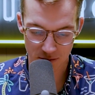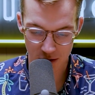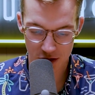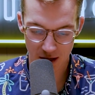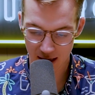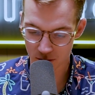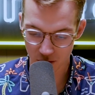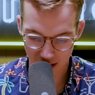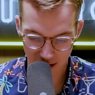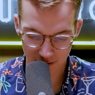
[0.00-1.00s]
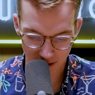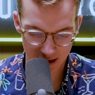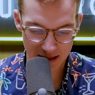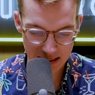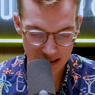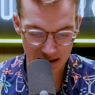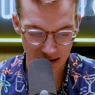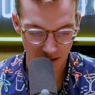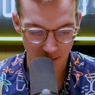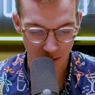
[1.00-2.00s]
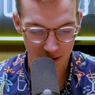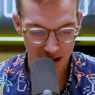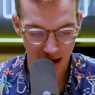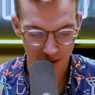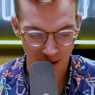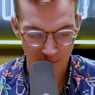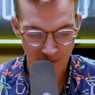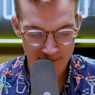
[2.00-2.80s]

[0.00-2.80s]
which I will cover in detail momentarily.